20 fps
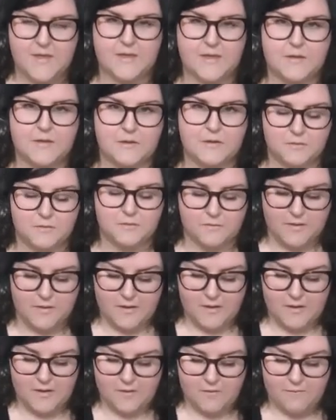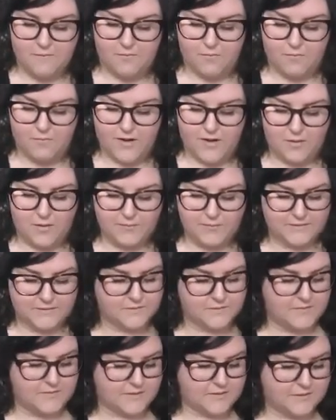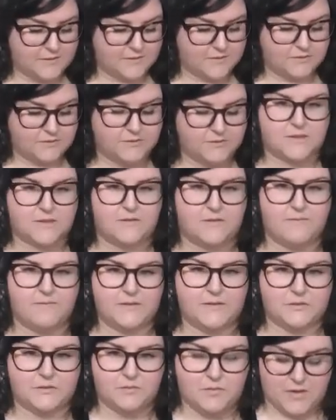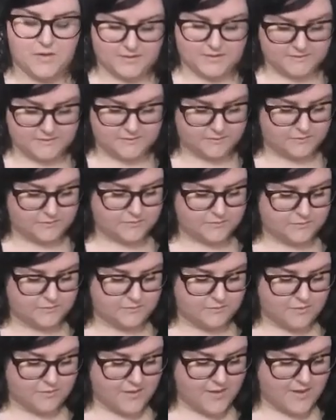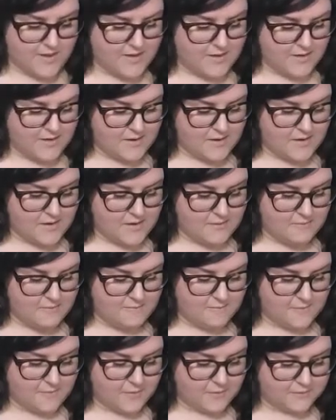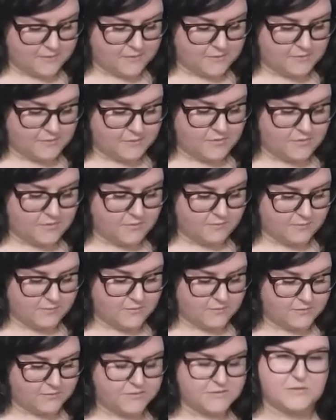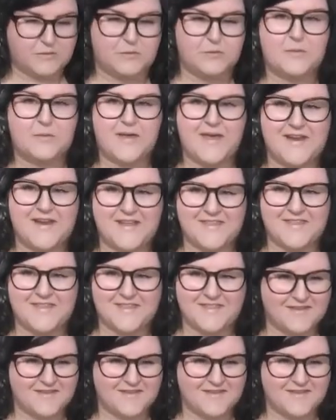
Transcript: Thank you for helping to make this year's convention possible. So with that, I'll turn it over to Kenneth.